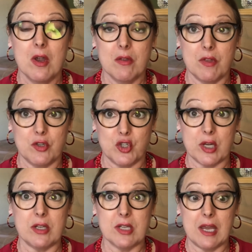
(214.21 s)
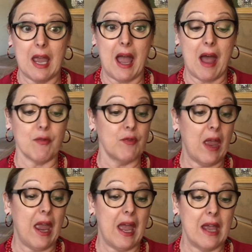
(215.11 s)
the GTF,
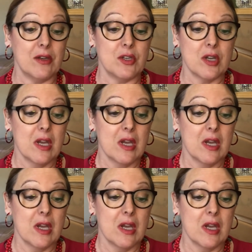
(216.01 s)
and